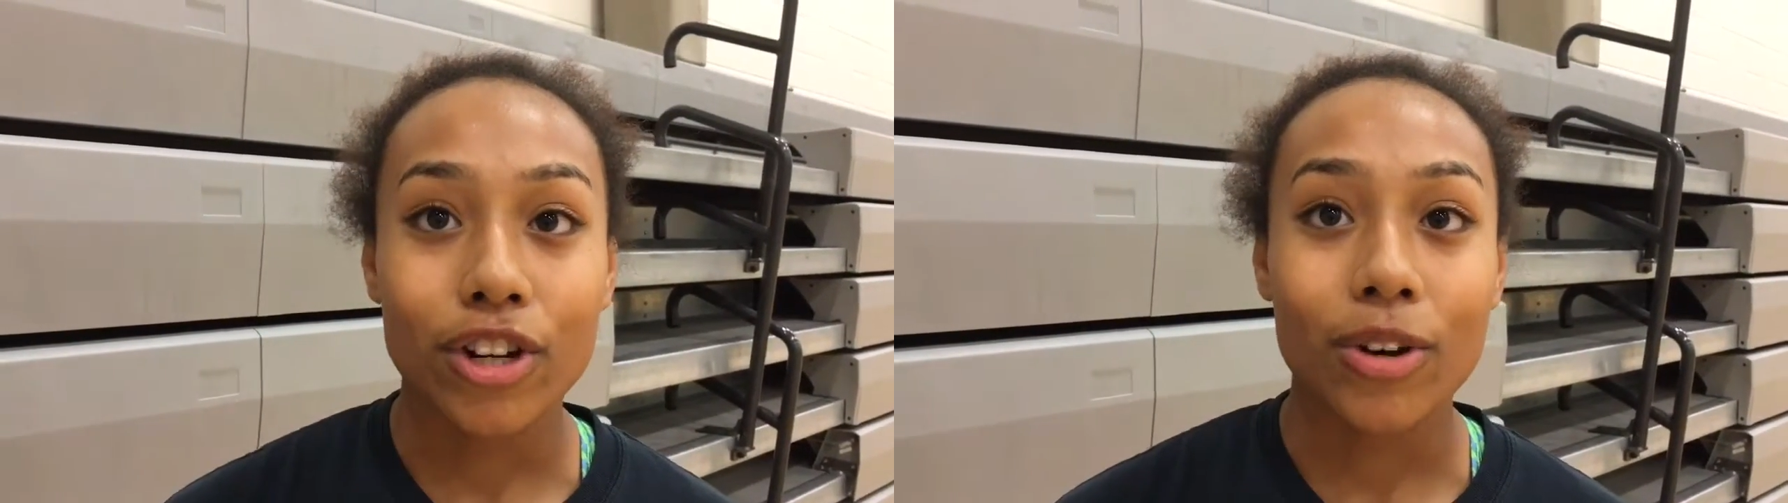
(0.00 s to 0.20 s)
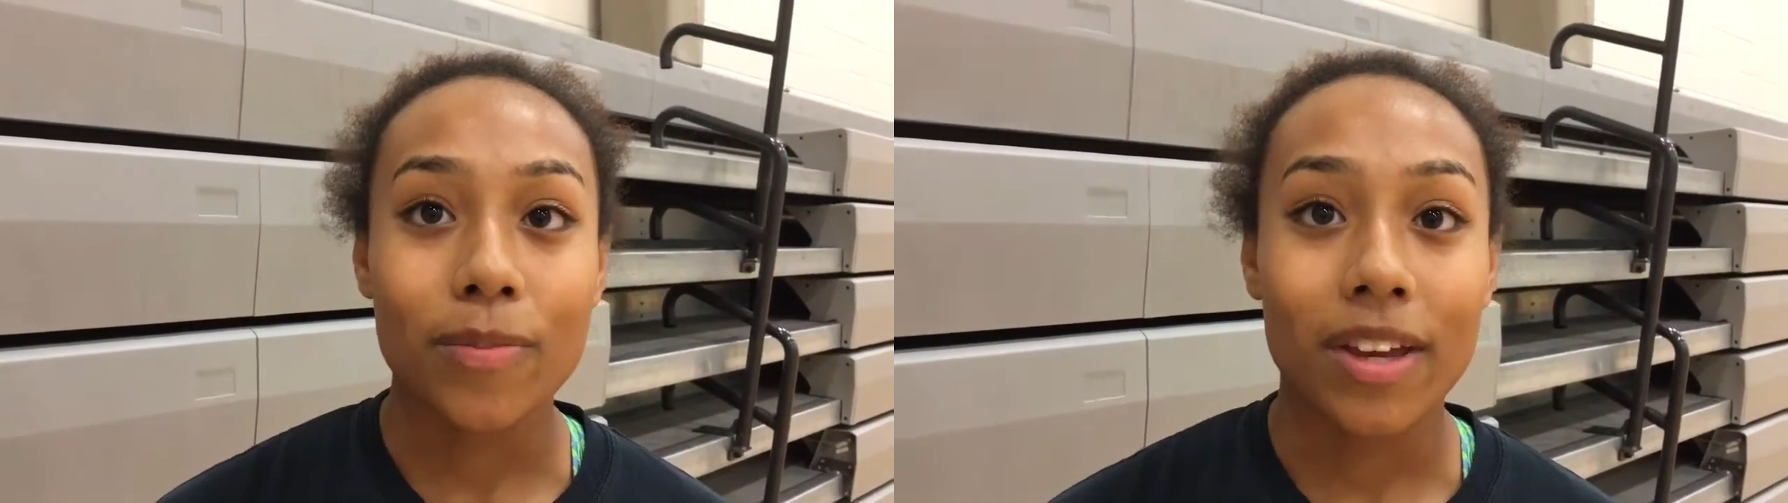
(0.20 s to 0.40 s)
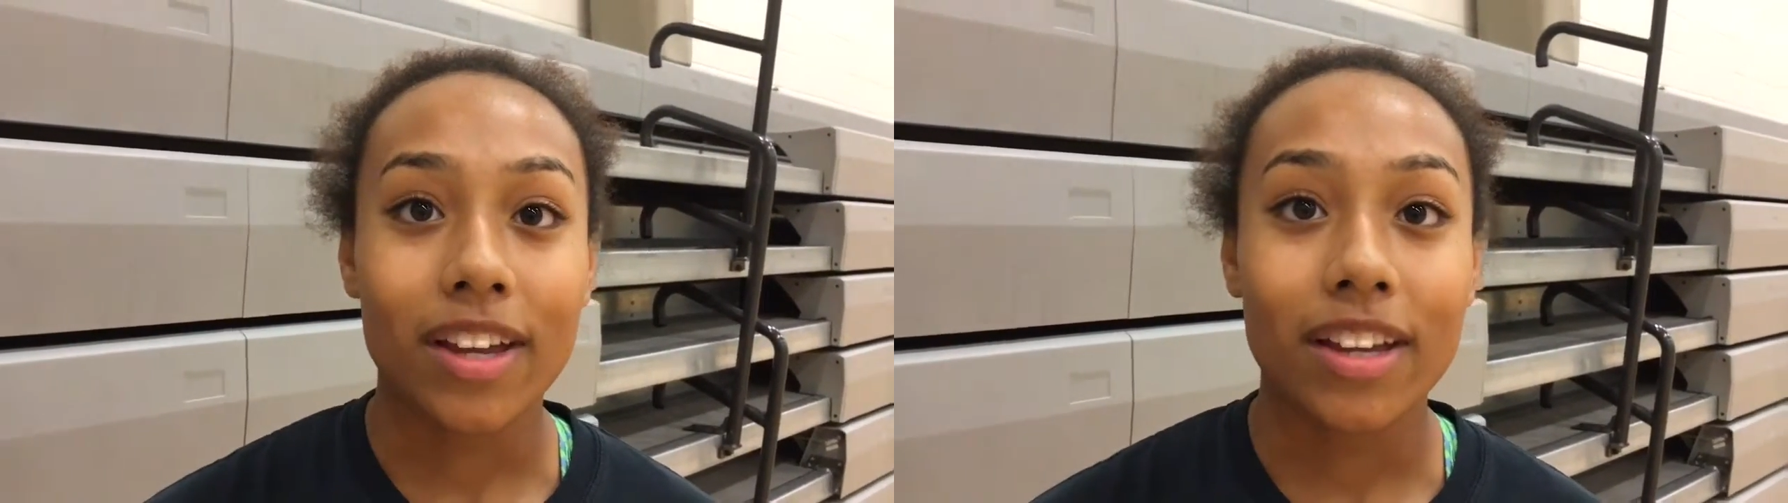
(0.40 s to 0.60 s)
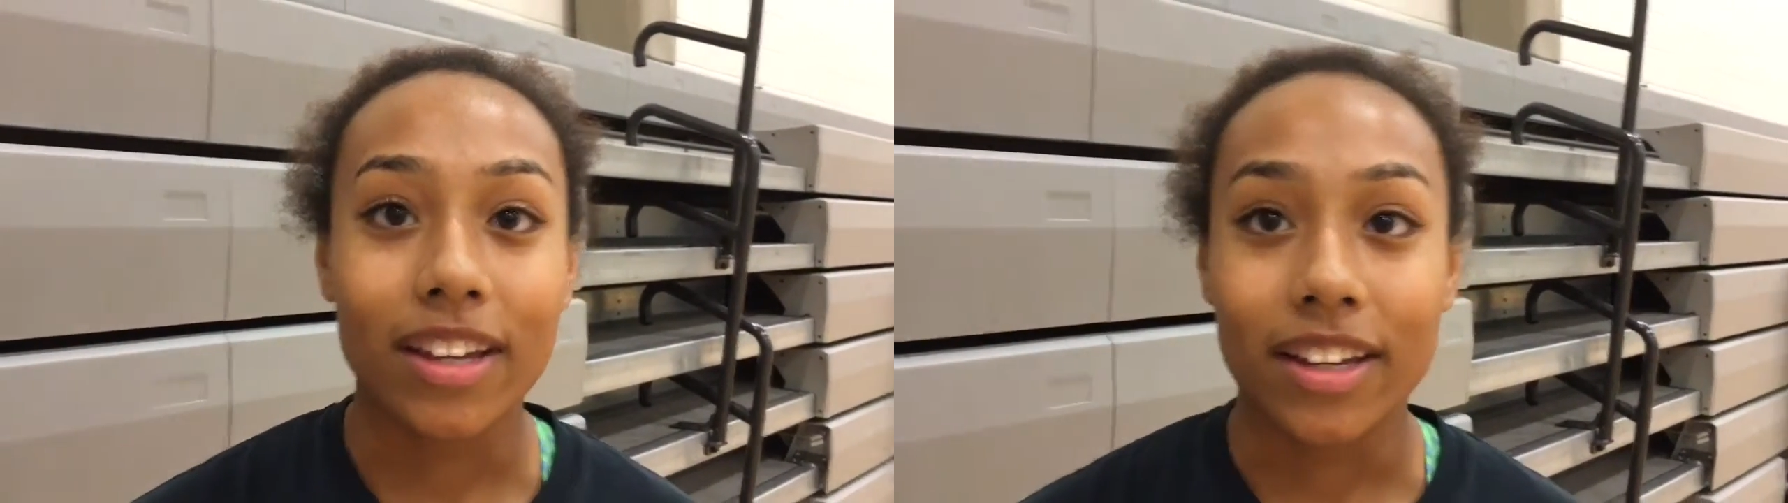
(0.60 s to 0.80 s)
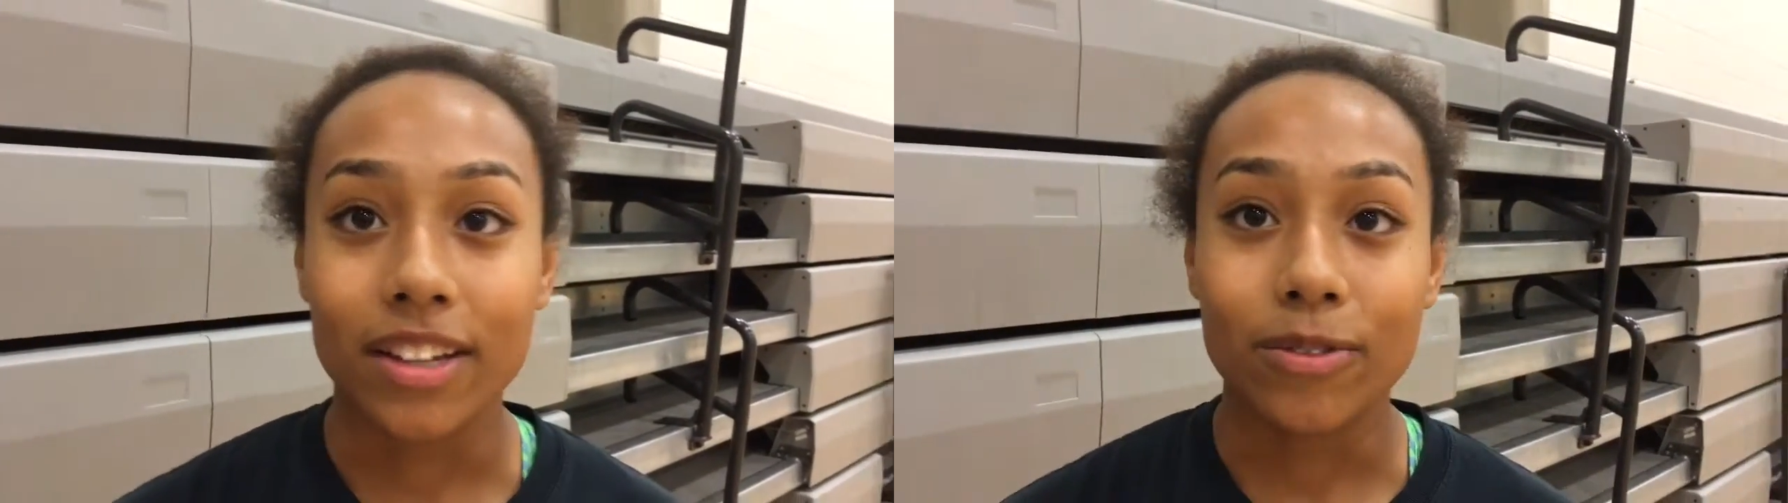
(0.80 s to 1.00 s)
tournament,
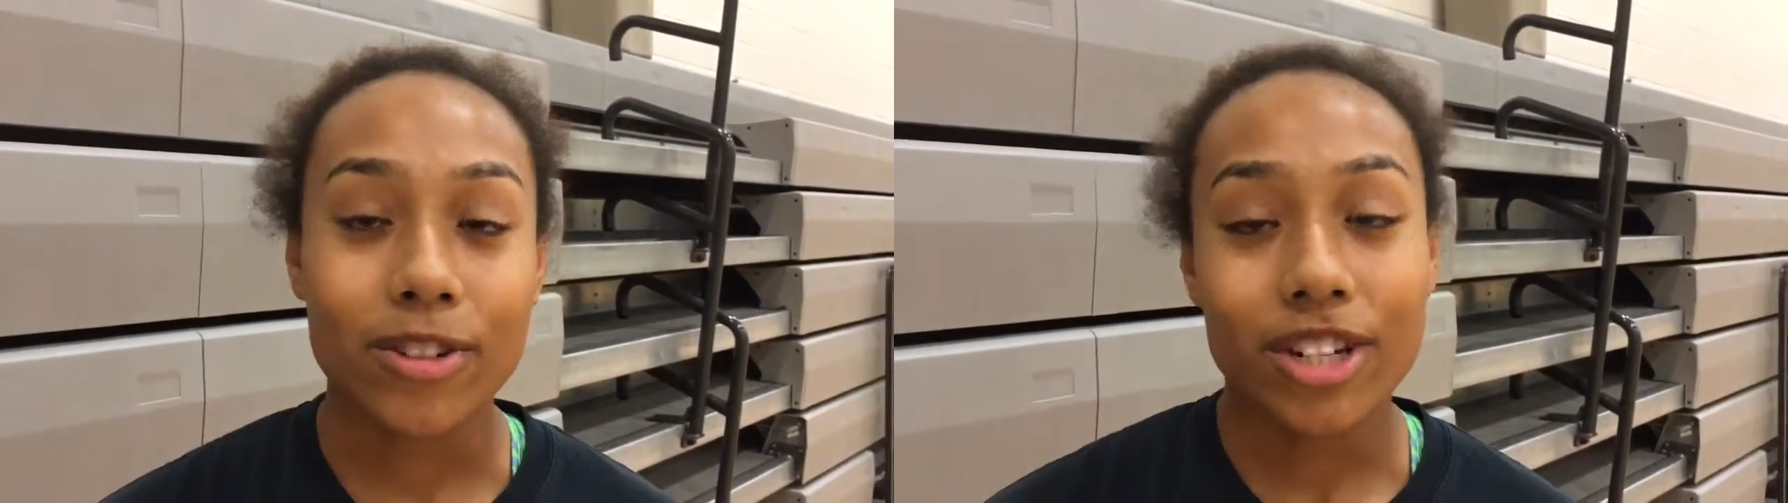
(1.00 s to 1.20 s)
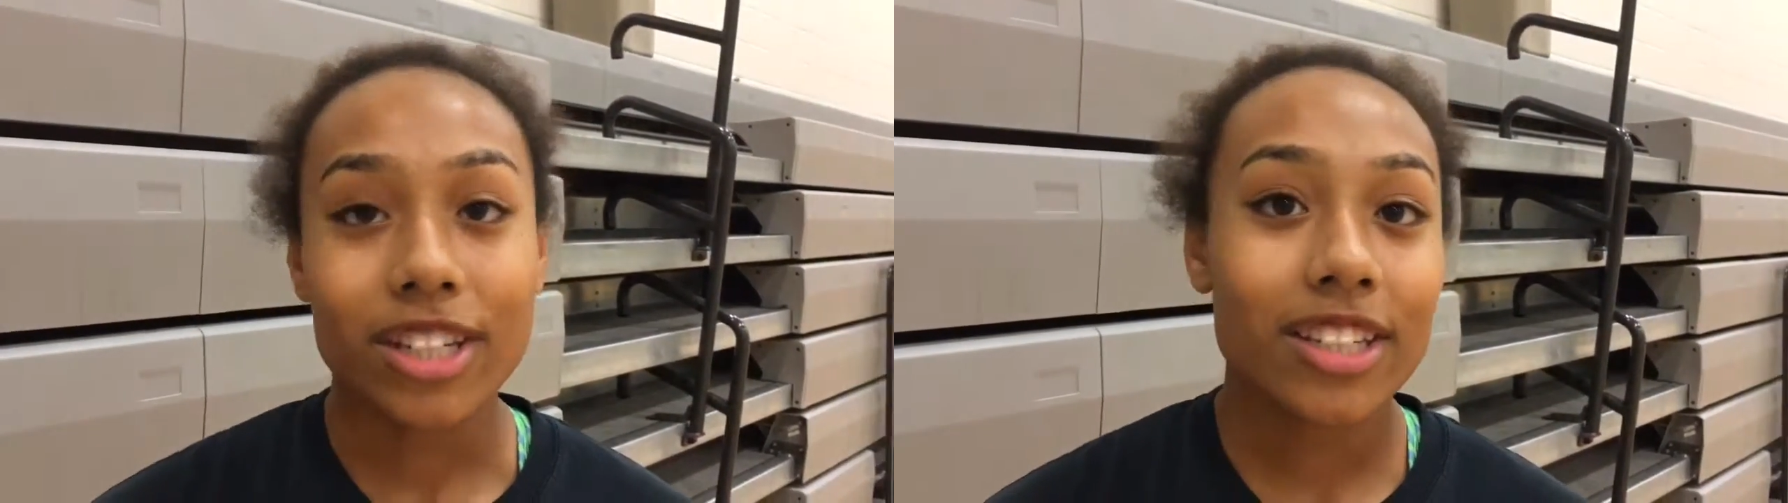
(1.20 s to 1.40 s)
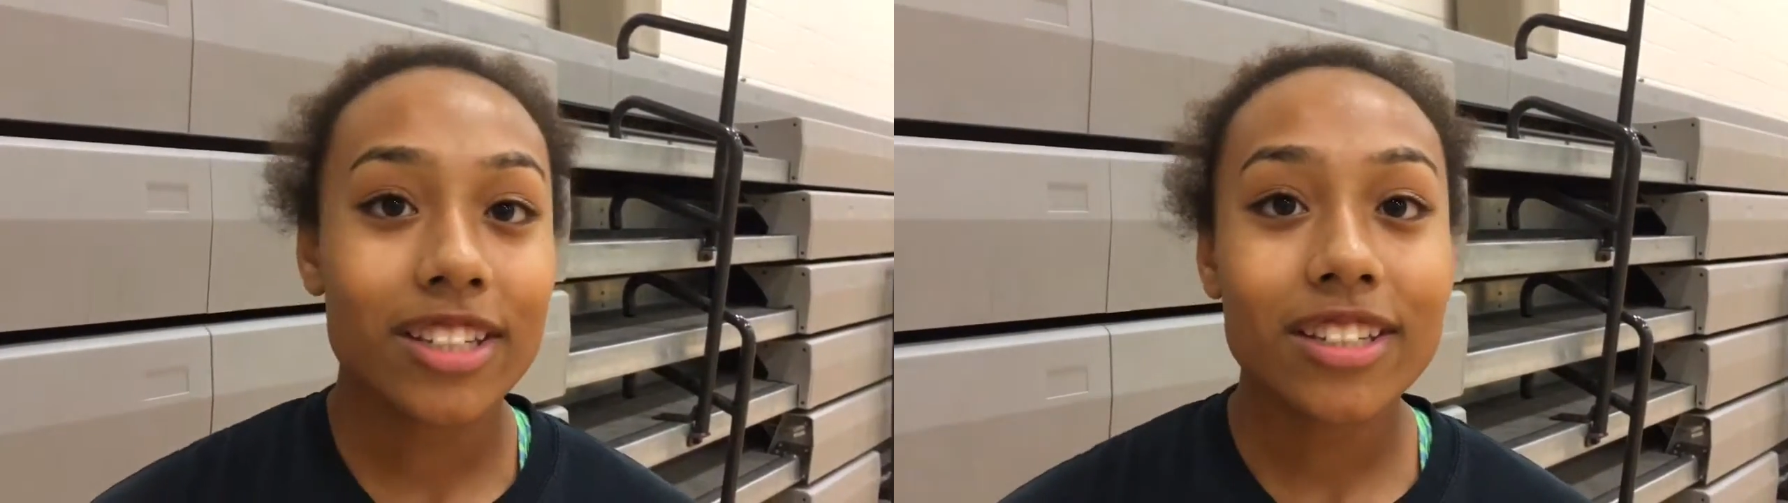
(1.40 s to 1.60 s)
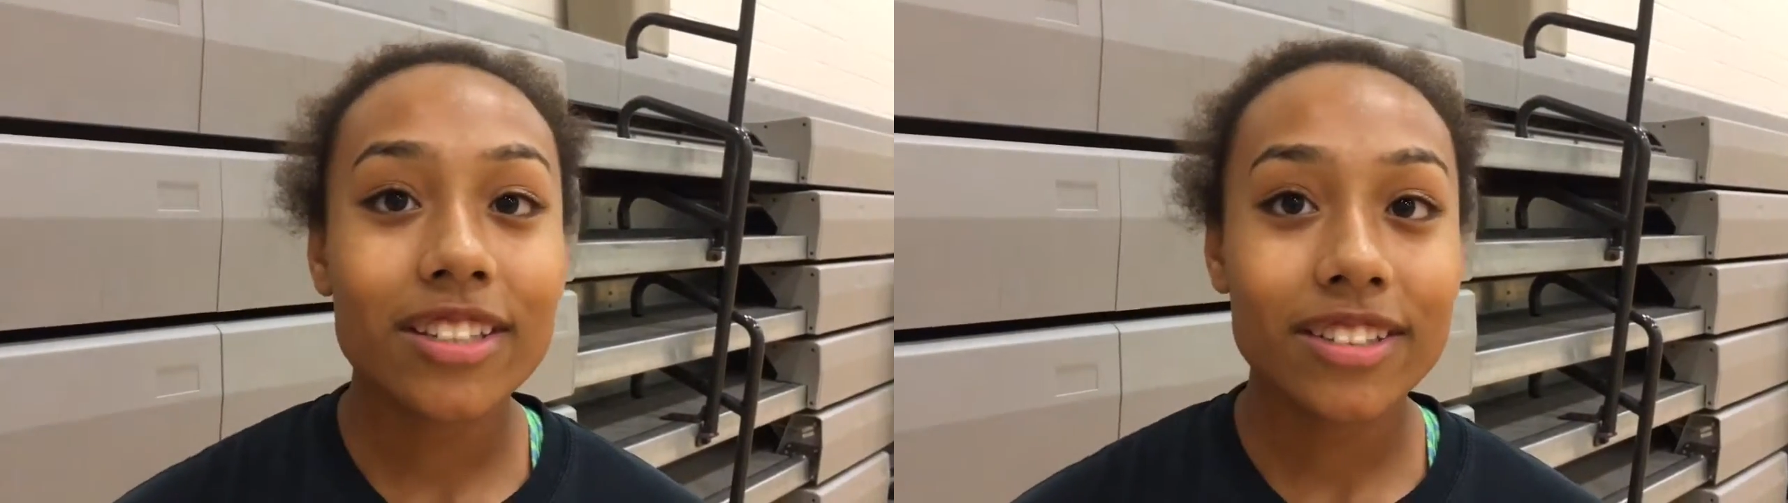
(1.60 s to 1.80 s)
and we're just